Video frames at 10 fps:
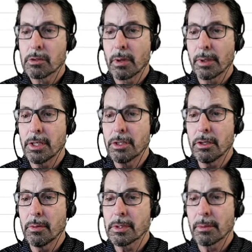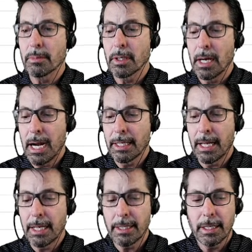So what I'm going to do is I'm going to
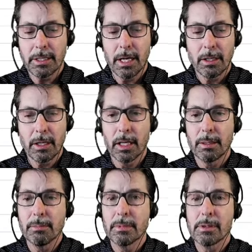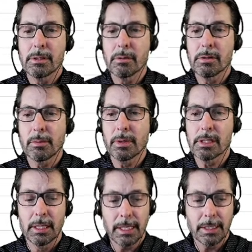highlight the entire column. So I'm
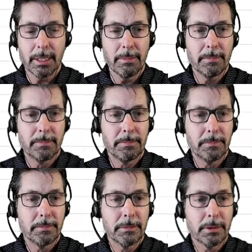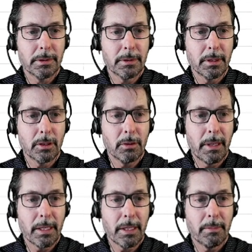going to select it. I'm going to go
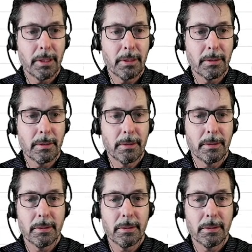back up here.